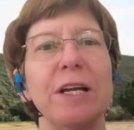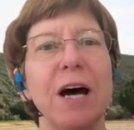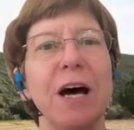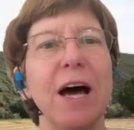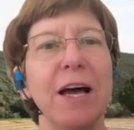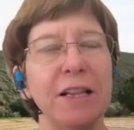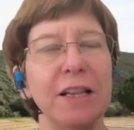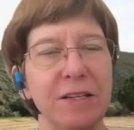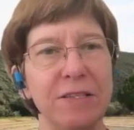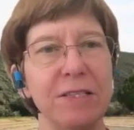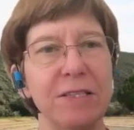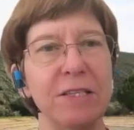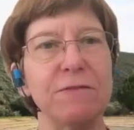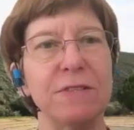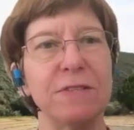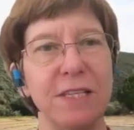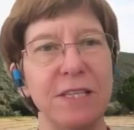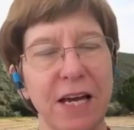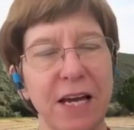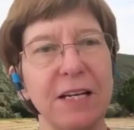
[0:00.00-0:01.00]
islands of
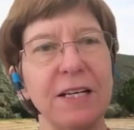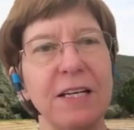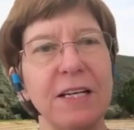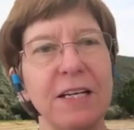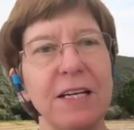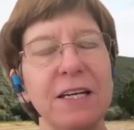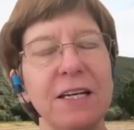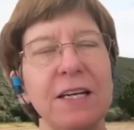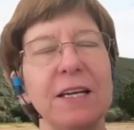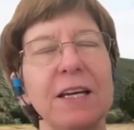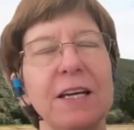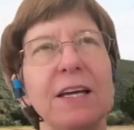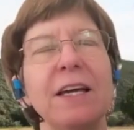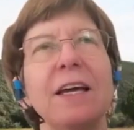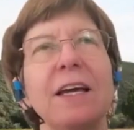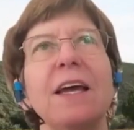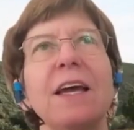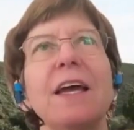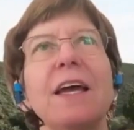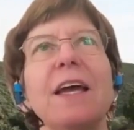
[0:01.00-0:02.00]
sanity.
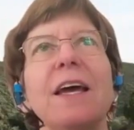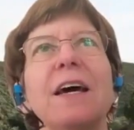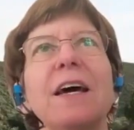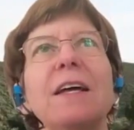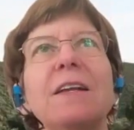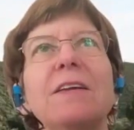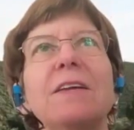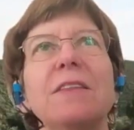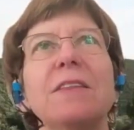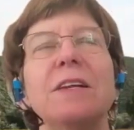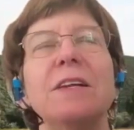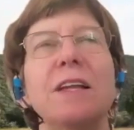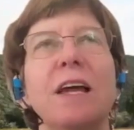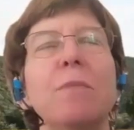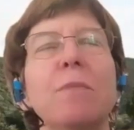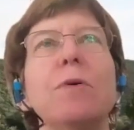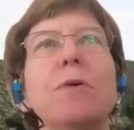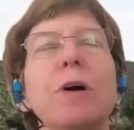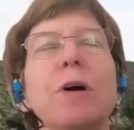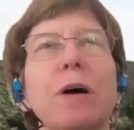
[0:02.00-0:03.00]
And the name
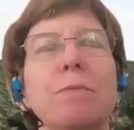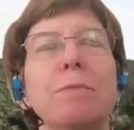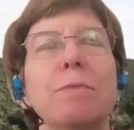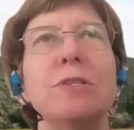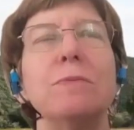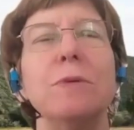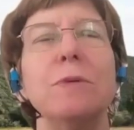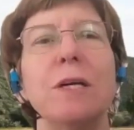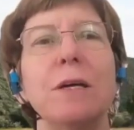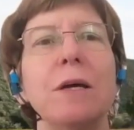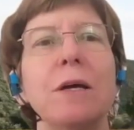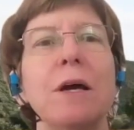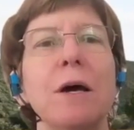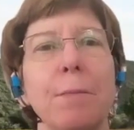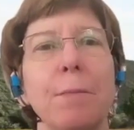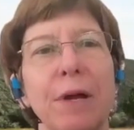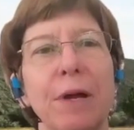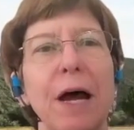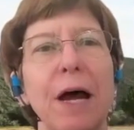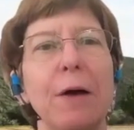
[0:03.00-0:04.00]
will come to me,
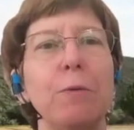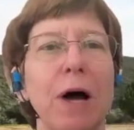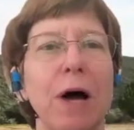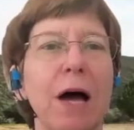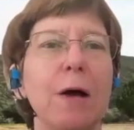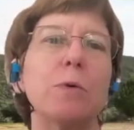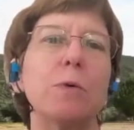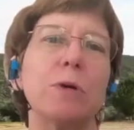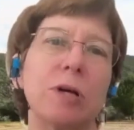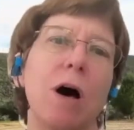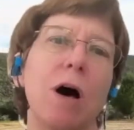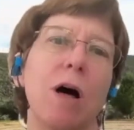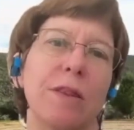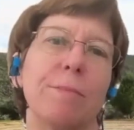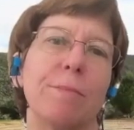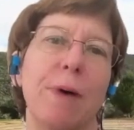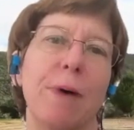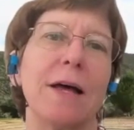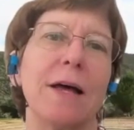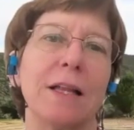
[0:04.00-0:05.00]
but I would call them
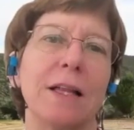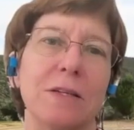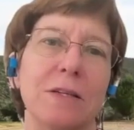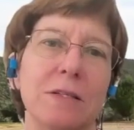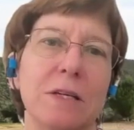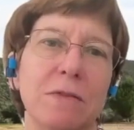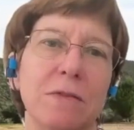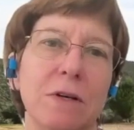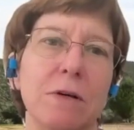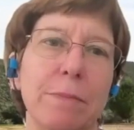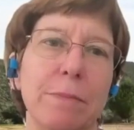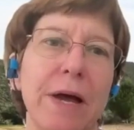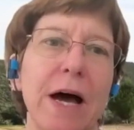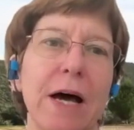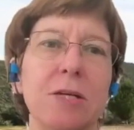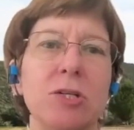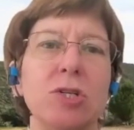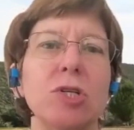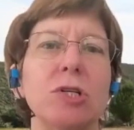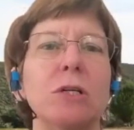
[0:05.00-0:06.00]
islands of
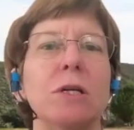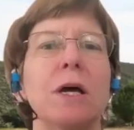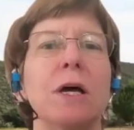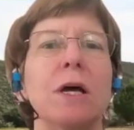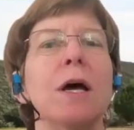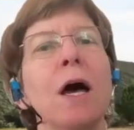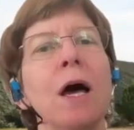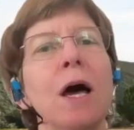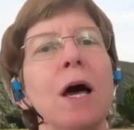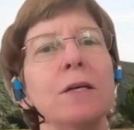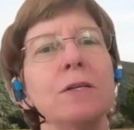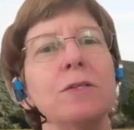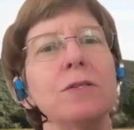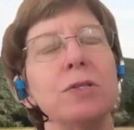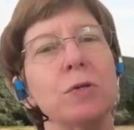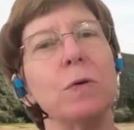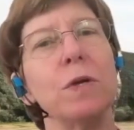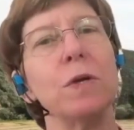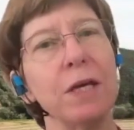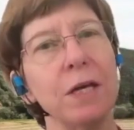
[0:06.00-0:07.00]
compassion.
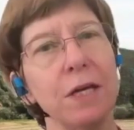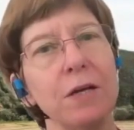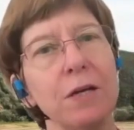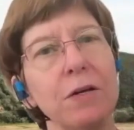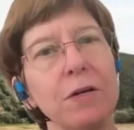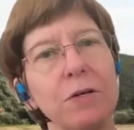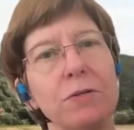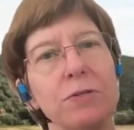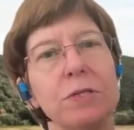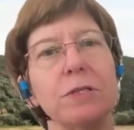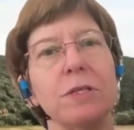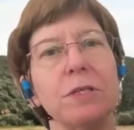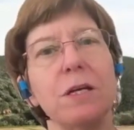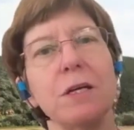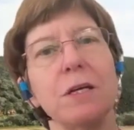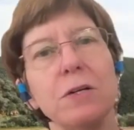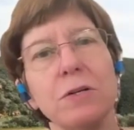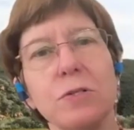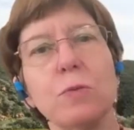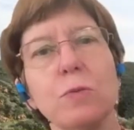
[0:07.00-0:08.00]
So here's
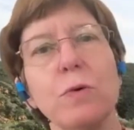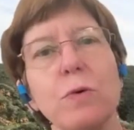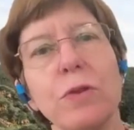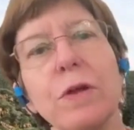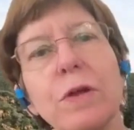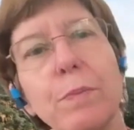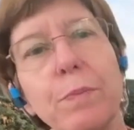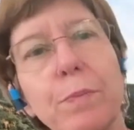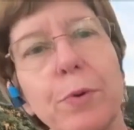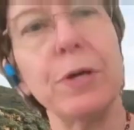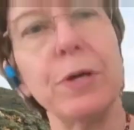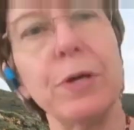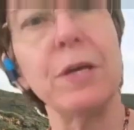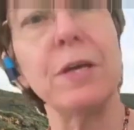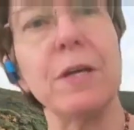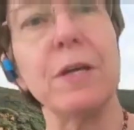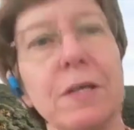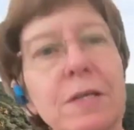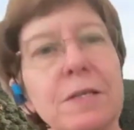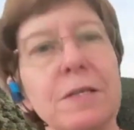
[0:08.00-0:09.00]
where the book
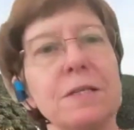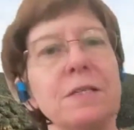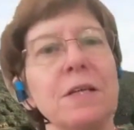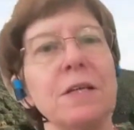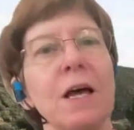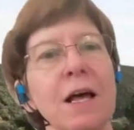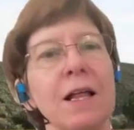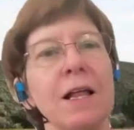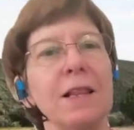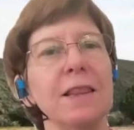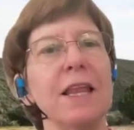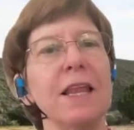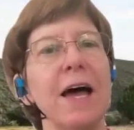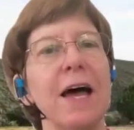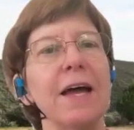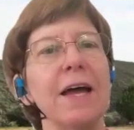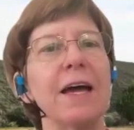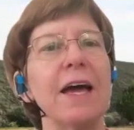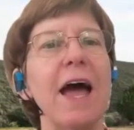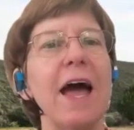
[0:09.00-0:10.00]
is,
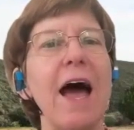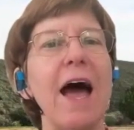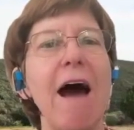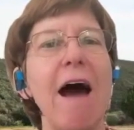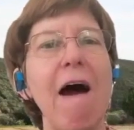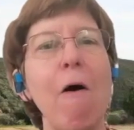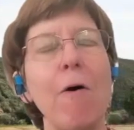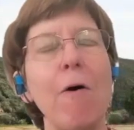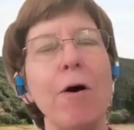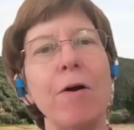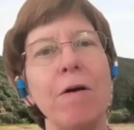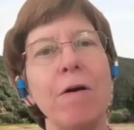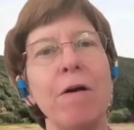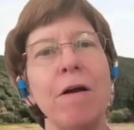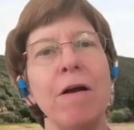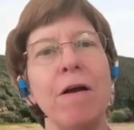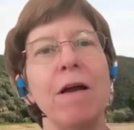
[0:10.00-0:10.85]
like our